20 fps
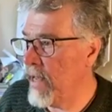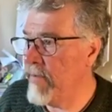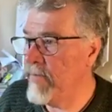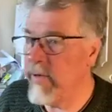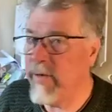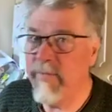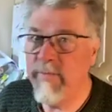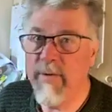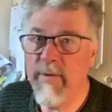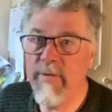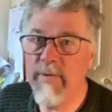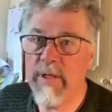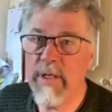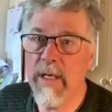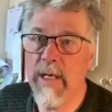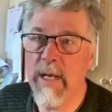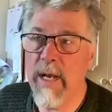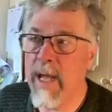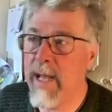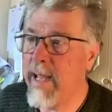David and
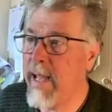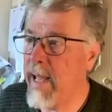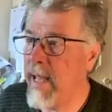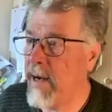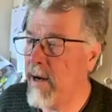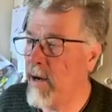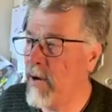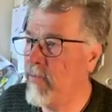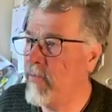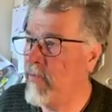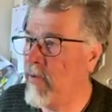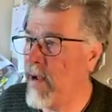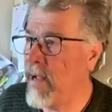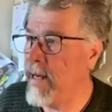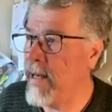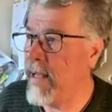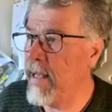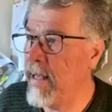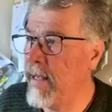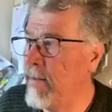Vivica and I had our
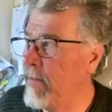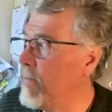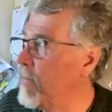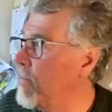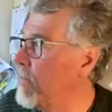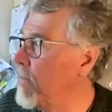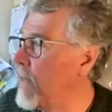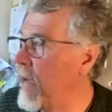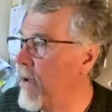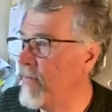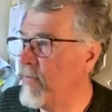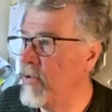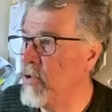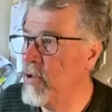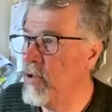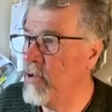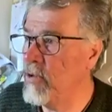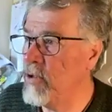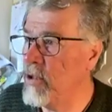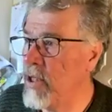Friday
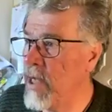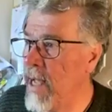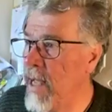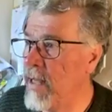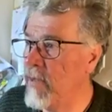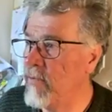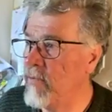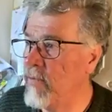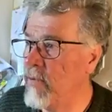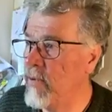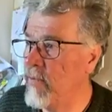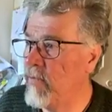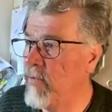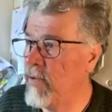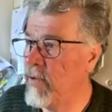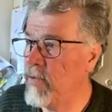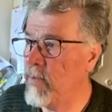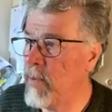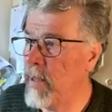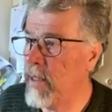afternoon chat for the
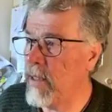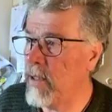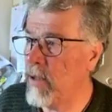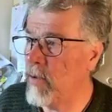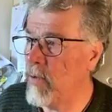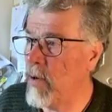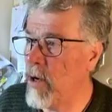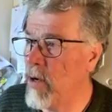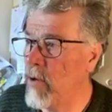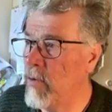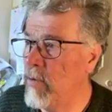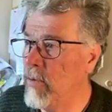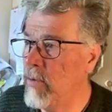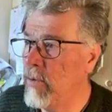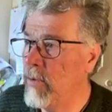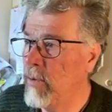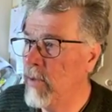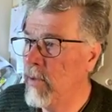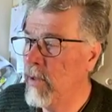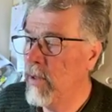5th week in a
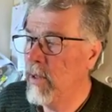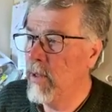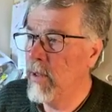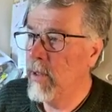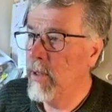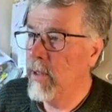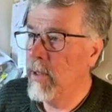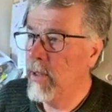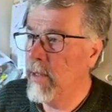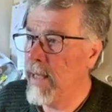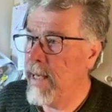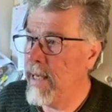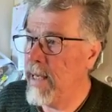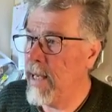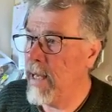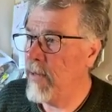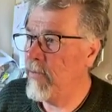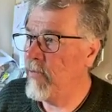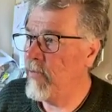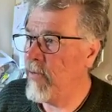row
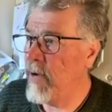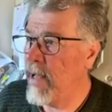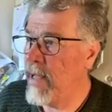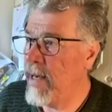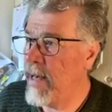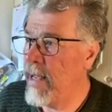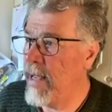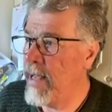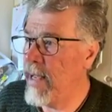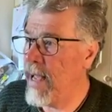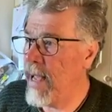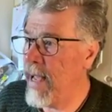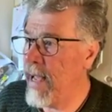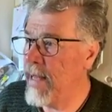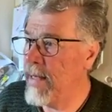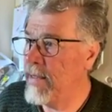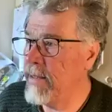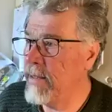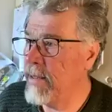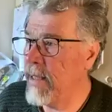on Friday,
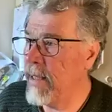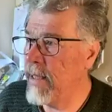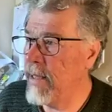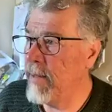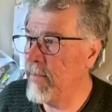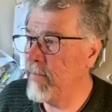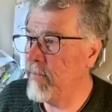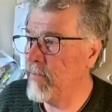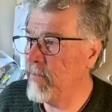and